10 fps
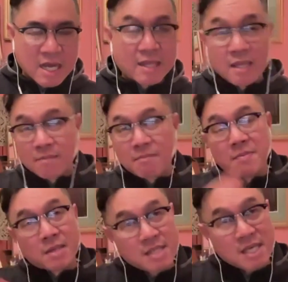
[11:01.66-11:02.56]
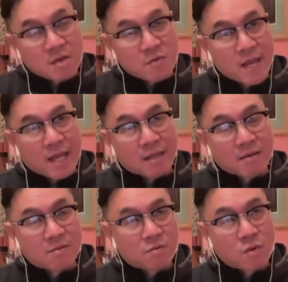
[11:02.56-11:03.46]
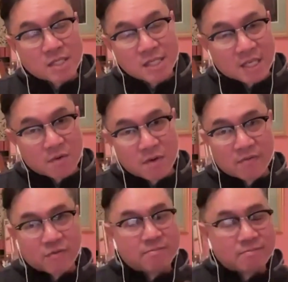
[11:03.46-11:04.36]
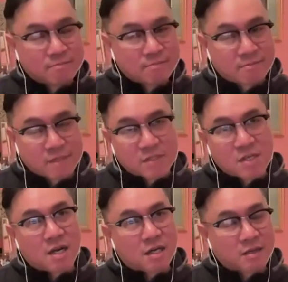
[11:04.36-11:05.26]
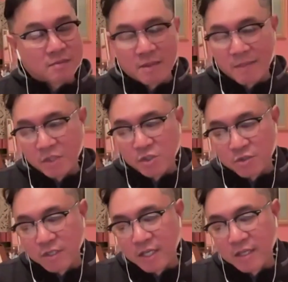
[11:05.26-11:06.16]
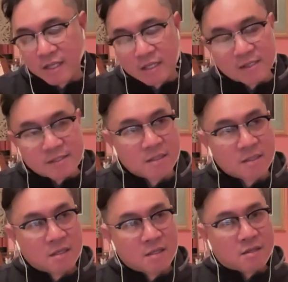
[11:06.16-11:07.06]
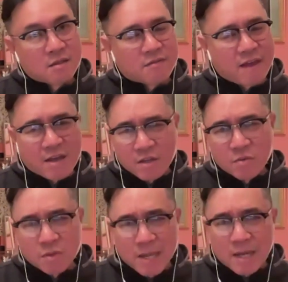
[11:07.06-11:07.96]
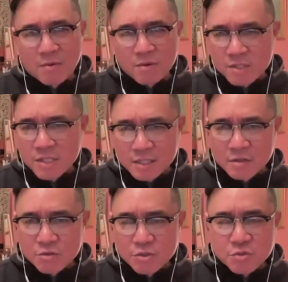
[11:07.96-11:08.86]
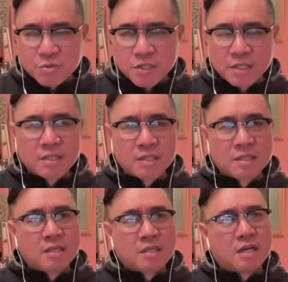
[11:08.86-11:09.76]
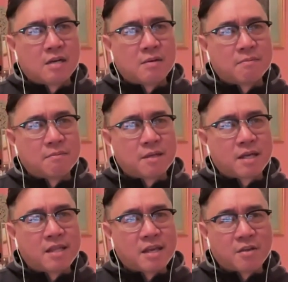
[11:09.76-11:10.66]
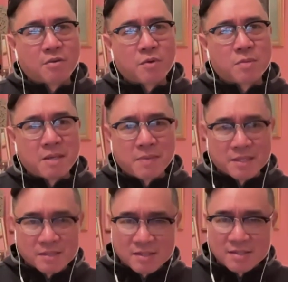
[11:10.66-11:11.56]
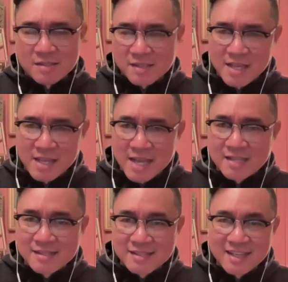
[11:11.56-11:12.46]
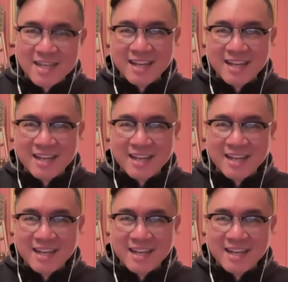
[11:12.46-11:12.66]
I think maybe a takeaway, one takeaway from this talk and about my journey, I think is the value and the power in telling your story um, and the other one maybe is just to say yes